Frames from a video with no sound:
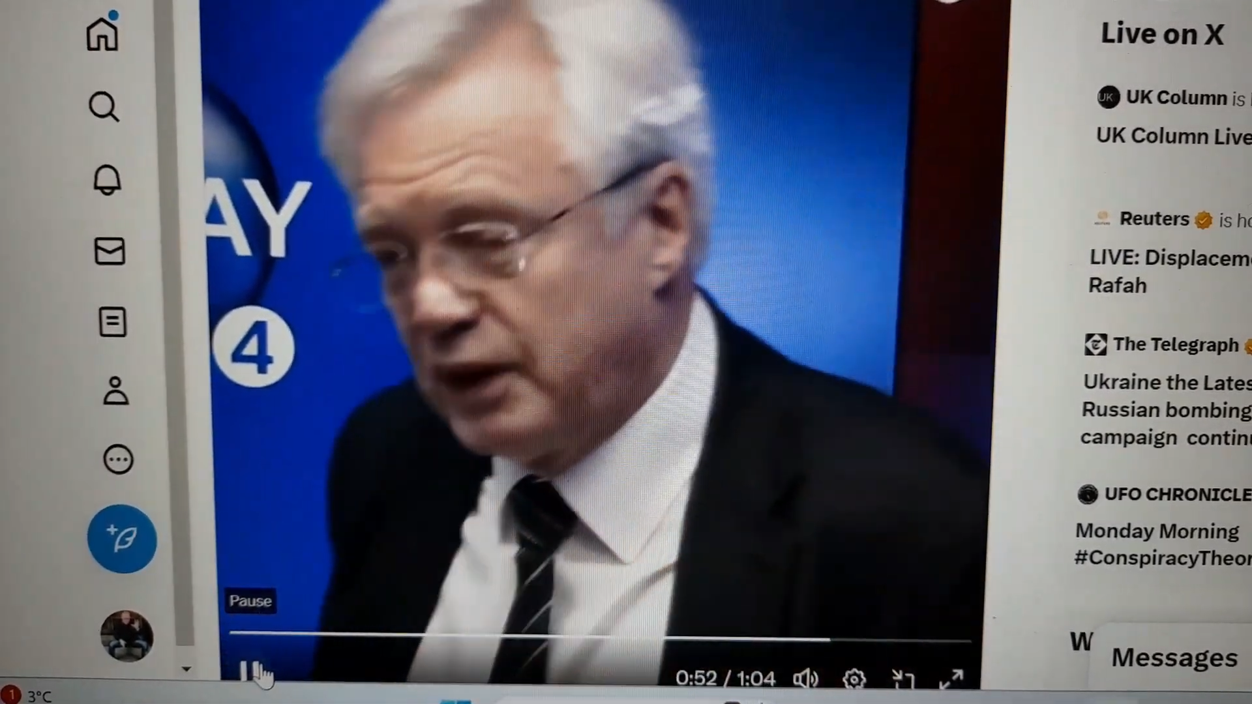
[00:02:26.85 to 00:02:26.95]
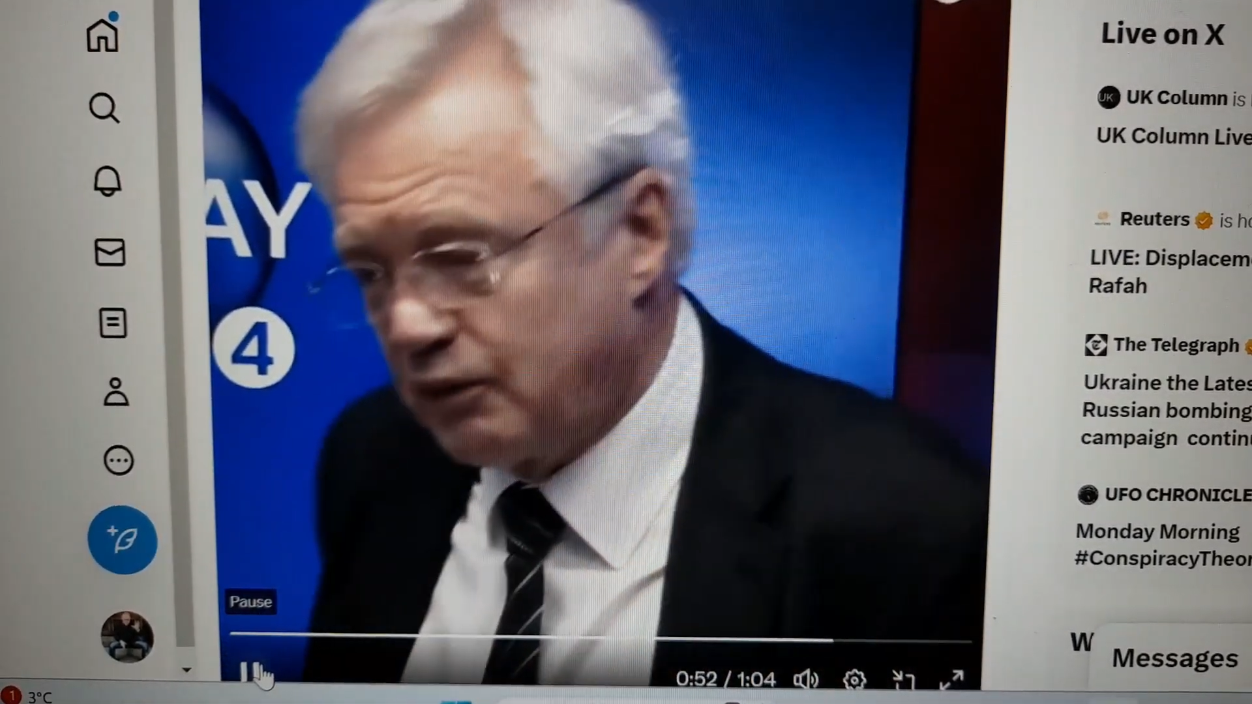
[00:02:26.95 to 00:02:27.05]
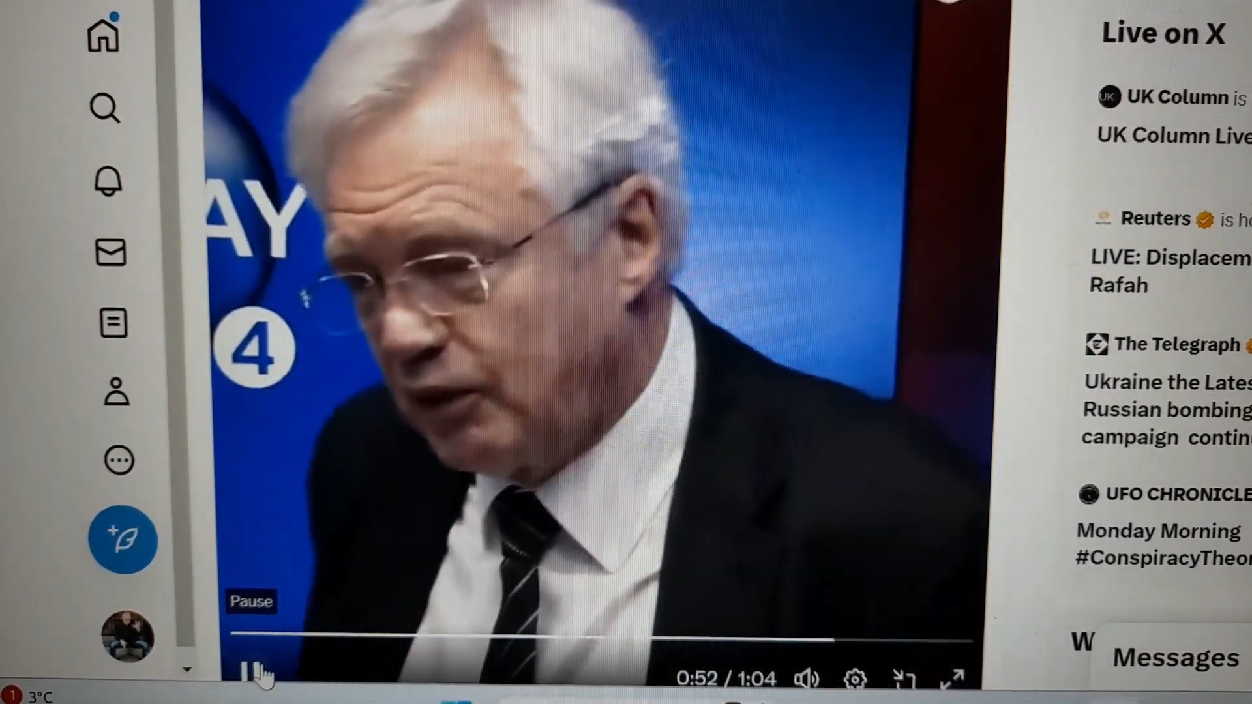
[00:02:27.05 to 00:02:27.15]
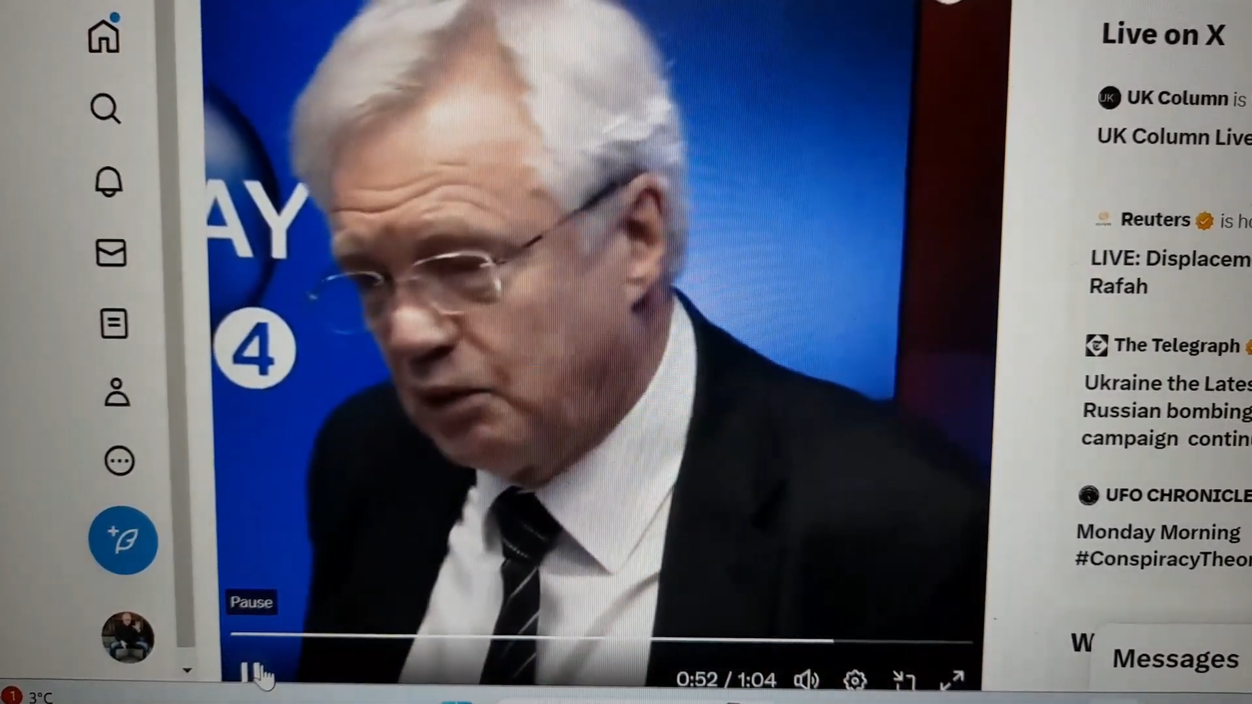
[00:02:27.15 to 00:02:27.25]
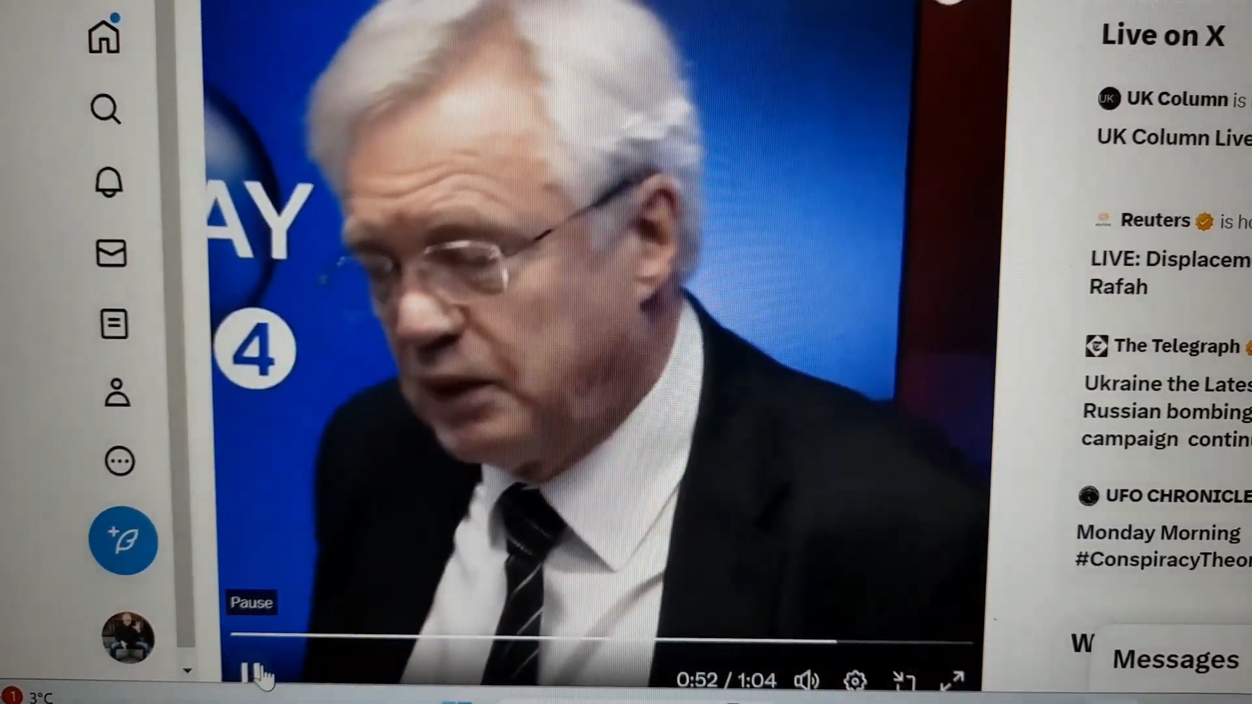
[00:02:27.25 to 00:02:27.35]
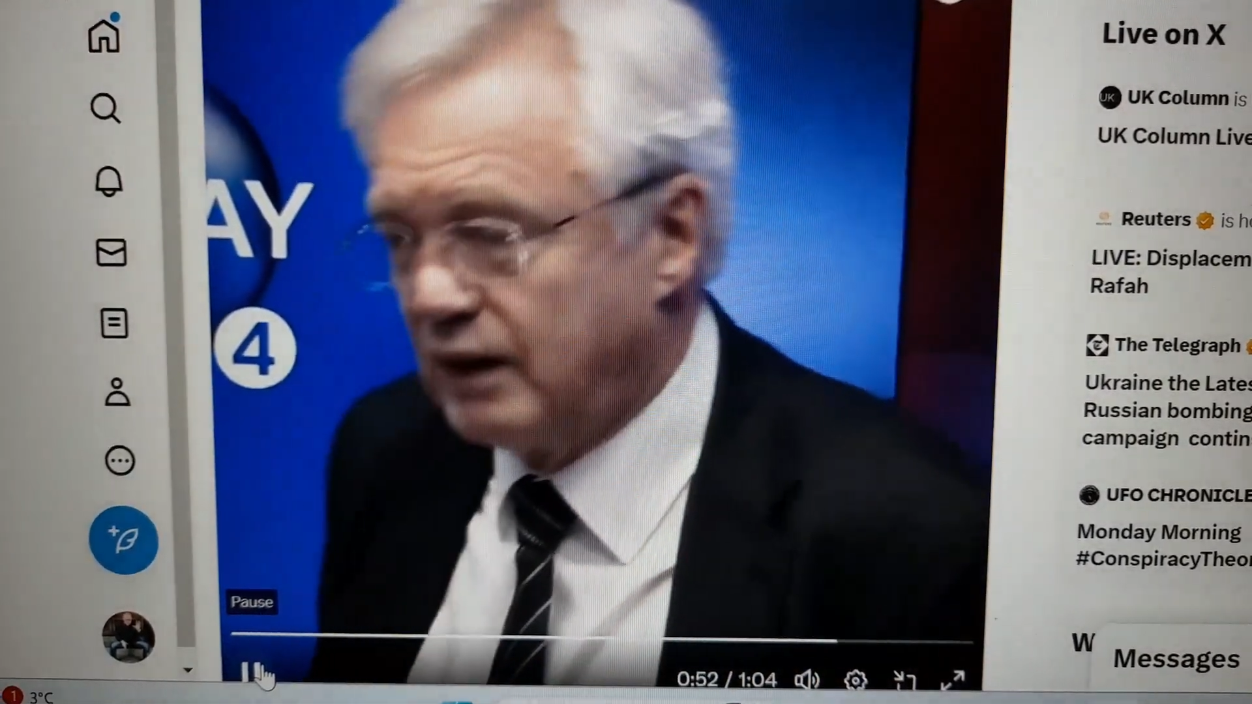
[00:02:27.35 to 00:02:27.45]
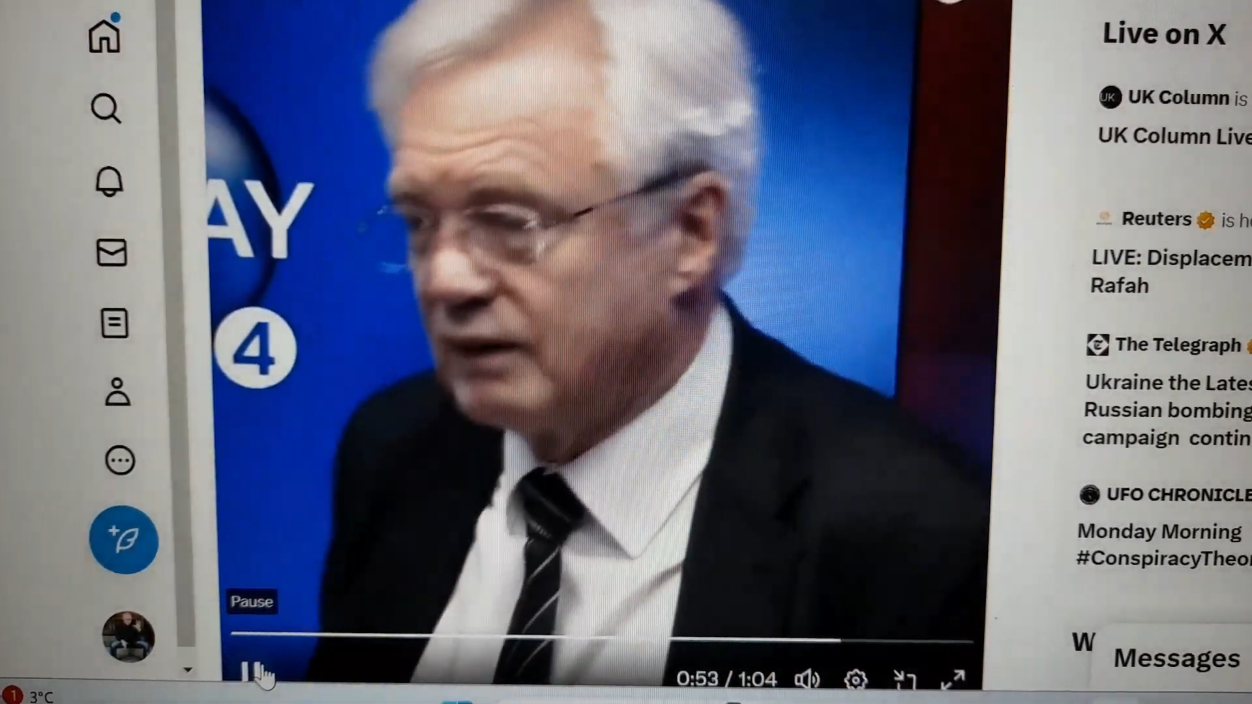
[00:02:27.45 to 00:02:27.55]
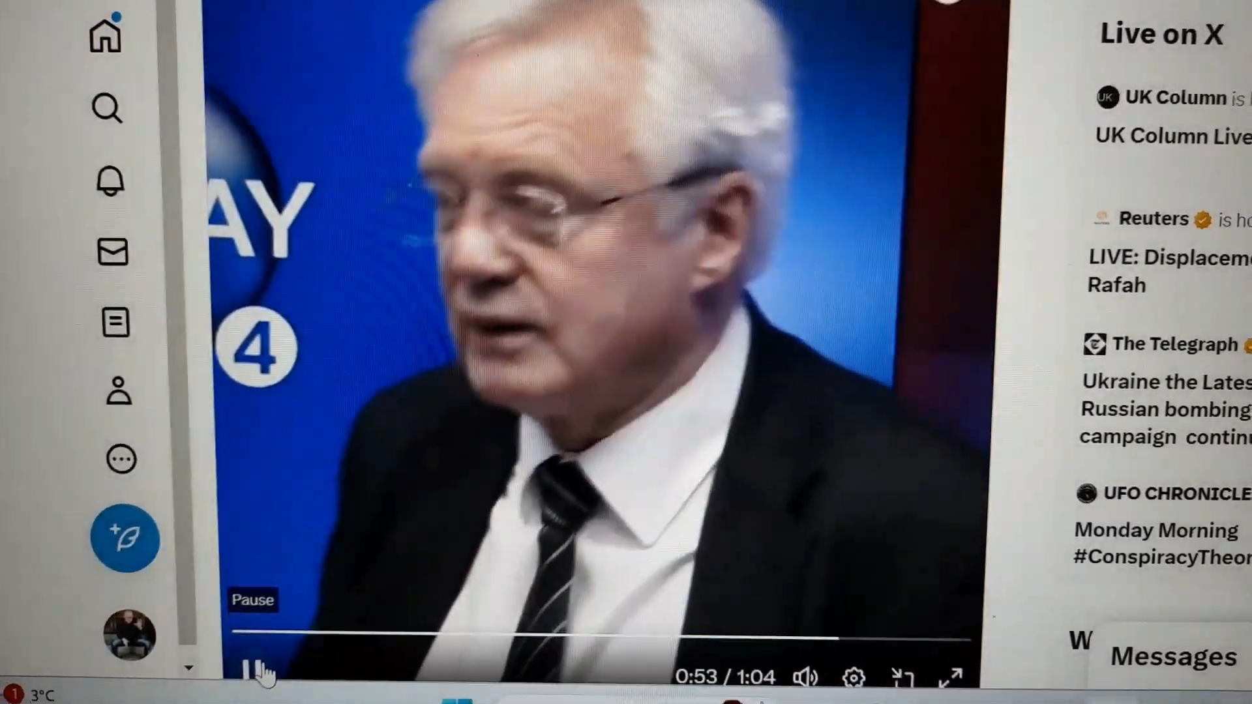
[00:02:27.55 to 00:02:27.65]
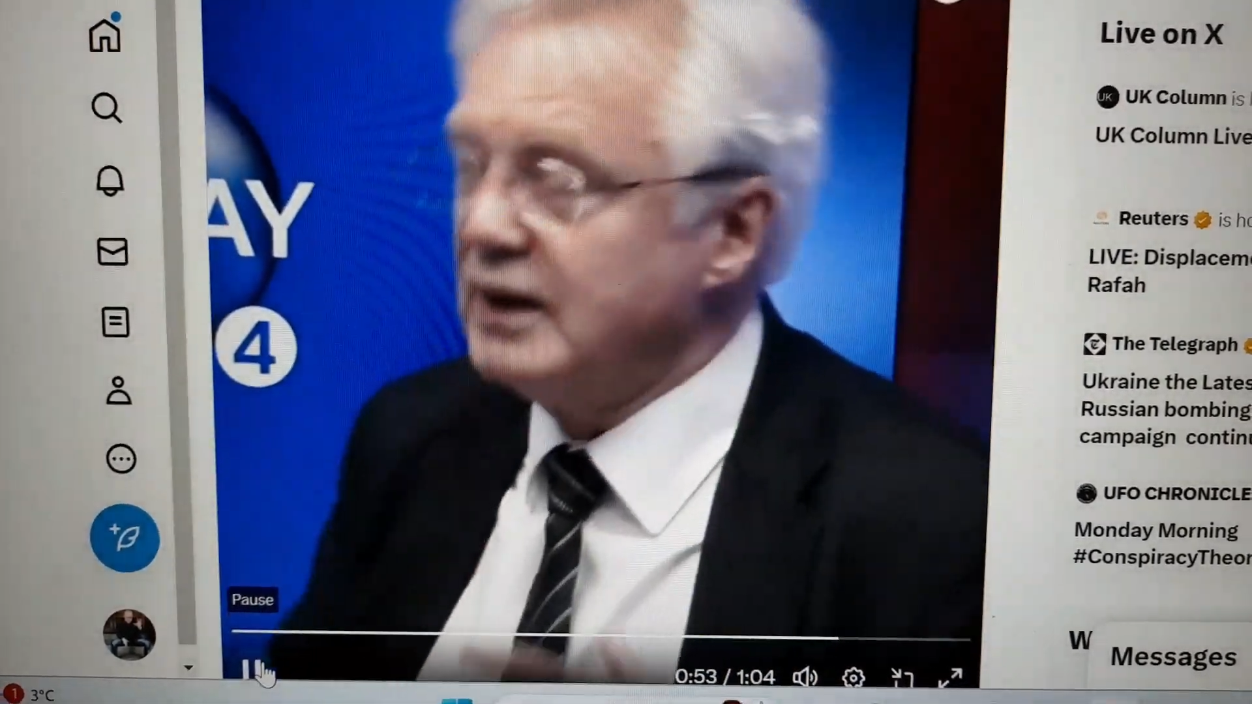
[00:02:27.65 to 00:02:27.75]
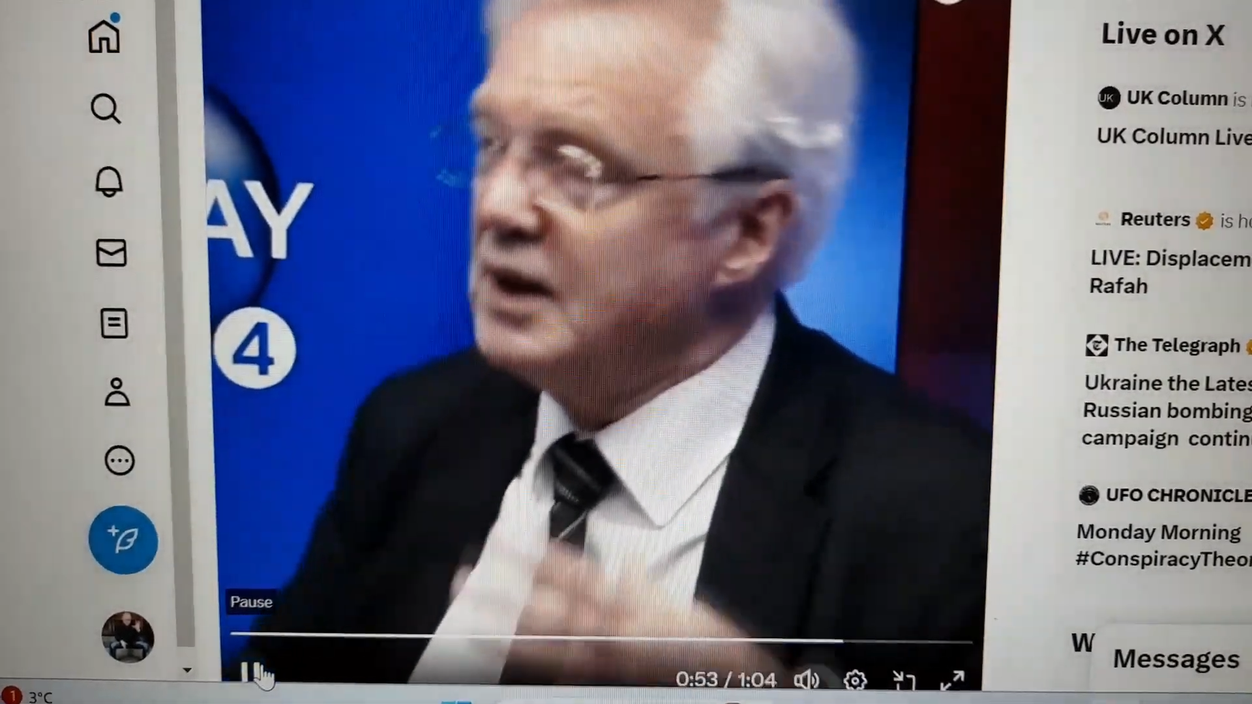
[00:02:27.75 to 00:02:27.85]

be a royal pardon.